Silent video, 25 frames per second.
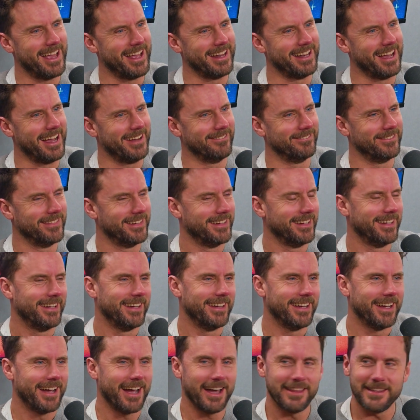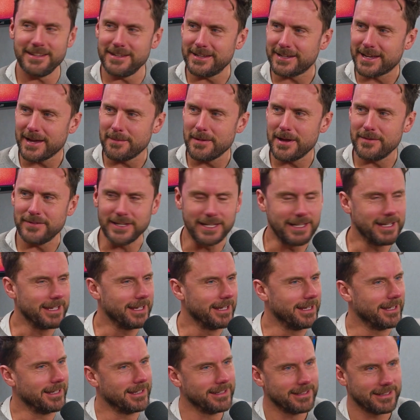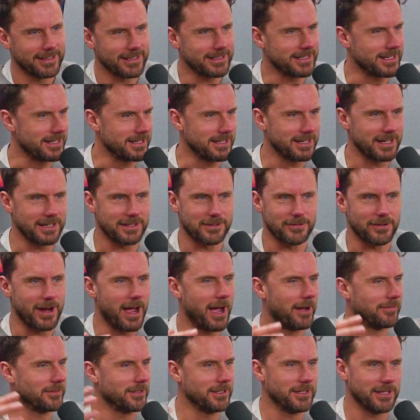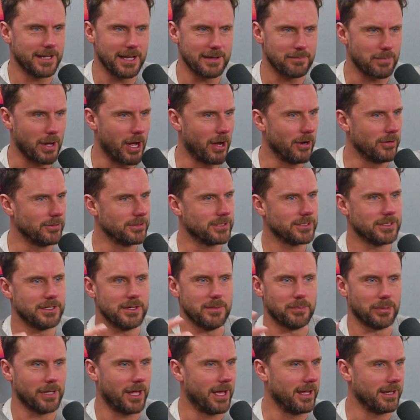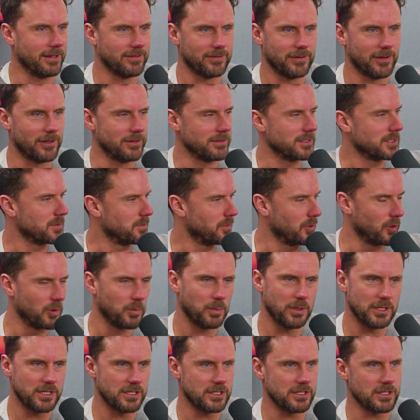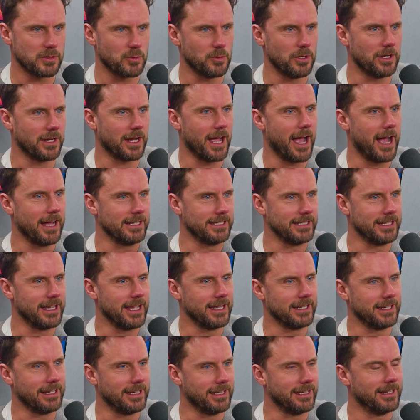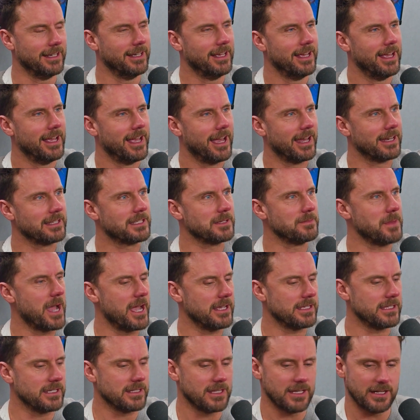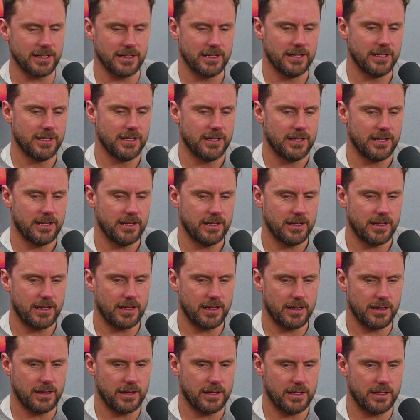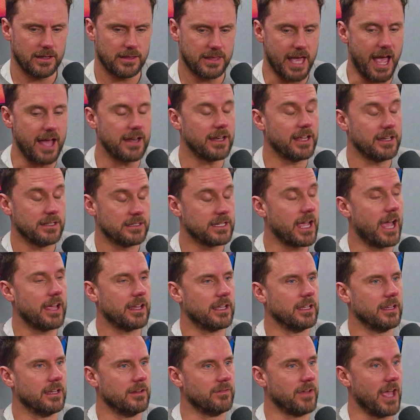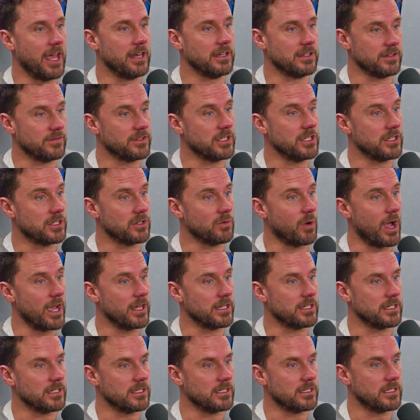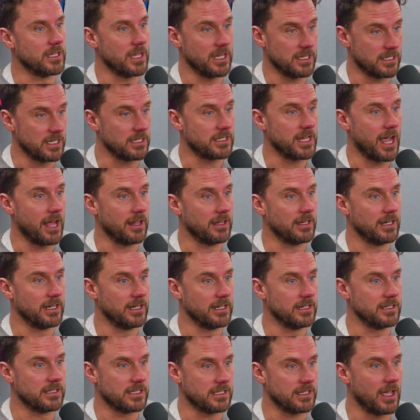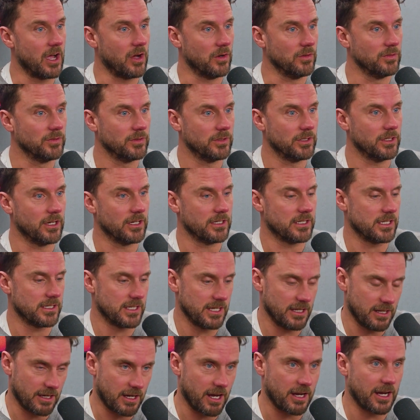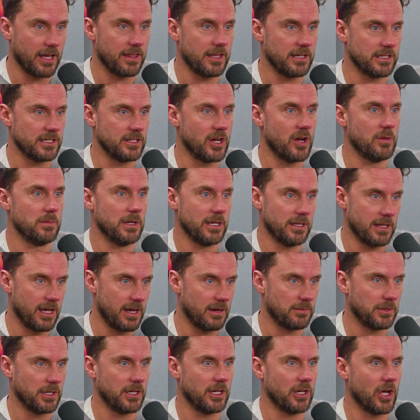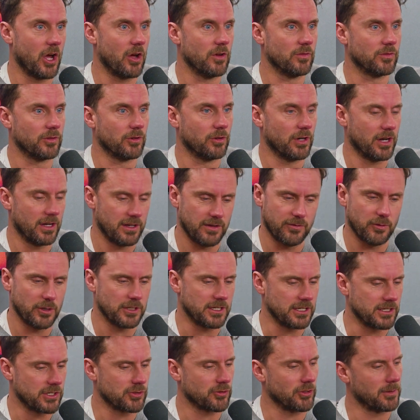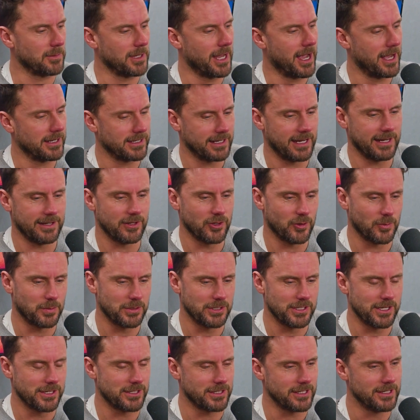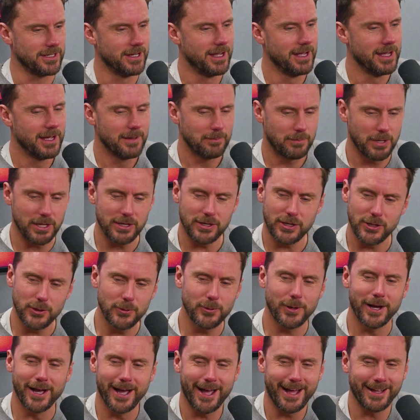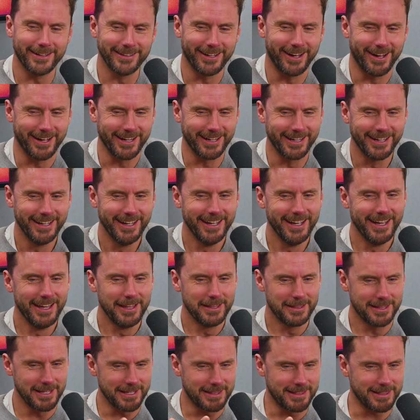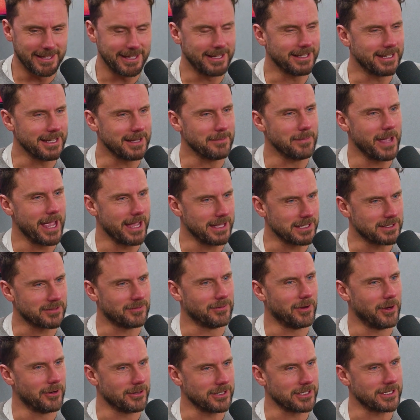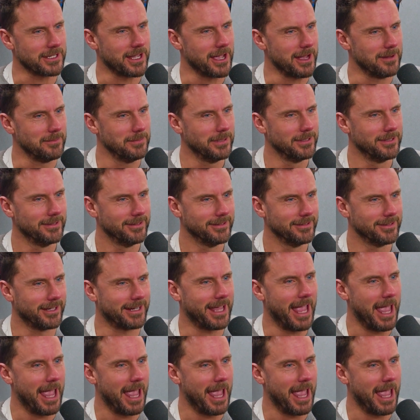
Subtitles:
then you come over here. You said you get drafted, you get poached, you're playing a foreign sport, but you just work hard to get here. And it's amazing that in taking advantage of situations is a talent in itself. You know, to say like, okay, there's an opening there, I'm going to go for it, and you've worked extremely hard to get in your position. But you are like the thinking man's Forrest Gump. Like